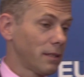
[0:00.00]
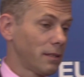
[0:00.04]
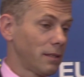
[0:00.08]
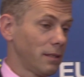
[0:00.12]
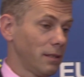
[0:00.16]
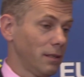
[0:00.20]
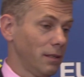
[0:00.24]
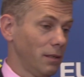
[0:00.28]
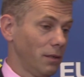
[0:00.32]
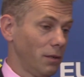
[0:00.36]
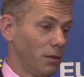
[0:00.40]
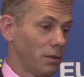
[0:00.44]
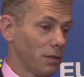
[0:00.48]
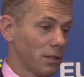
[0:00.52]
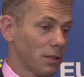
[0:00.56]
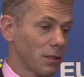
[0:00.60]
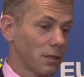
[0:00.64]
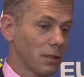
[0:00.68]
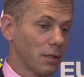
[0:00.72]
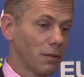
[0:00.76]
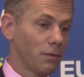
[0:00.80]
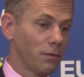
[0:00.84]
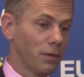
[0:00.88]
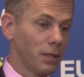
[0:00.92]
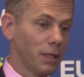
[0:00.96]
that uh, also
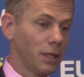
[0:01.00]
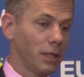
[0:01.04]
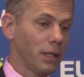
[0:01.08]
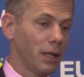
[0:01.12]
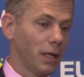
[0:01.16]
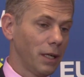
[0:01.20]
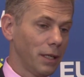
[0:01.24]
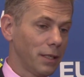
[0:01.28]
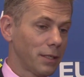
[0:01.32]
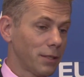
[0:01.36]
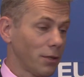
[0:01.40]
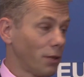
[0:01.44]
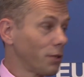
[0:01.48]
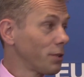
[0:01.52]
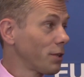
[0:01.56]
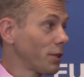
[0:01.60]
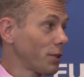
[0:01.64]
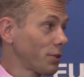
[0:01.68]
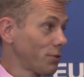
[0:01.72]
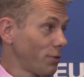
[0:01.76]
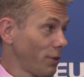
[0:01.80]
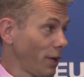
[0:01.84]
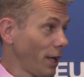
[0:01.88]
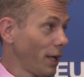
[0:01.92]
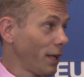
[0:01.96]
Slovenia is on the
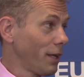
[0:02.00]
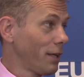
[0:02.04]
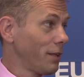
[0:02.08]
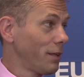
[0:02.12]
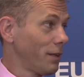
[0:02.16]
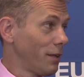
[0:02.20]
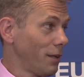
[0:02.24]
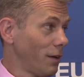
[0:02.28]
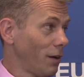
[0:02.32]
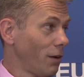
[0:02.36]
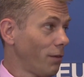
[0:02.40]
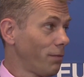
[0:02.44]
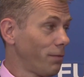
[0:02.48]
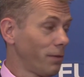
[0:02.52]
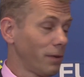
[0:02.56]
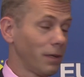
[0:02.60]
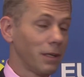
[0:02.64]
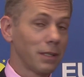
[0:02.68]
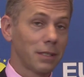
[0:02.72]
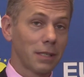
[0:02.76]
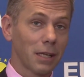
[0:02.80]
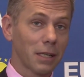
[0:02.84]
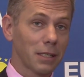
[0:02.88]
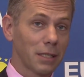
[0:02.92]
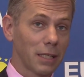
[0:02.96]
train of
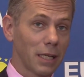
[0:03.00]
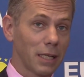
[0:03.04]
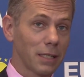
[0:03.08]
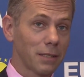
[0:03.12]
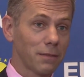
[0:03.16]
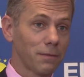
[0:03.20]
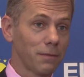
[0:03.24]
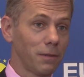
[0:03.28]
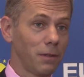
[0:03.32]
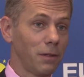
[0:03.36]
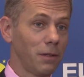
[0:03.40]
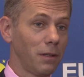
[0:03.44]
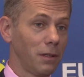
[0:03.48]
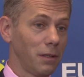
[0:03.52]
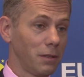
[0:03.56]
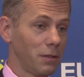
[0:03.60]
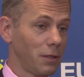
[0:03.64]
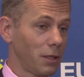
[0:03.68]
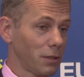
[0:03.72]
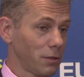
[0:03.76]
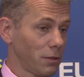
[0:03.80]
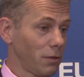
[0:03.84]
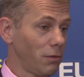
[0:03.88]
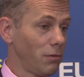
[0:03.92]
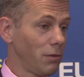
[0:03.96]
uh, successful
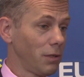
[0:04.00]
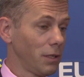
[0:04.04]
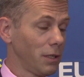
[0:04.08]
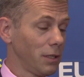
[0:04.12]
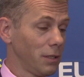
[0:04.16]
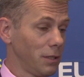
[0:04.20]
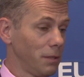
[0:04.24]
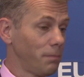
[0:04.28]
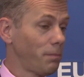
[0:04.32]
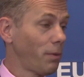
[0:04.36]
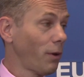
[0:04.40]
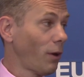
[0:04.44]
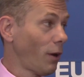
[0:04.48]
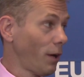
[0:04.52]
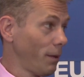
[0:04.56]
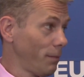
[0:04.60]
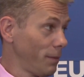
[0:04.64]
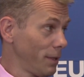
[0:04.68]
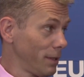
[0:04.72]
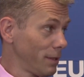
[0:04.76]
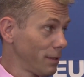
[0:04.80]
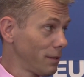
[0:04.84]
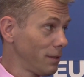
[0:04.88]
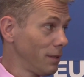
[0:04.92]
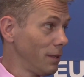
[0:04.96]
not only
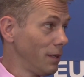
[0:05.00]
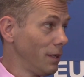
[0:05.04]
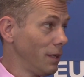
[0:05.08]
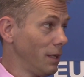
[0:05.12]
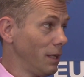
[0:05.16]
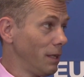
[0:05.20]
deployment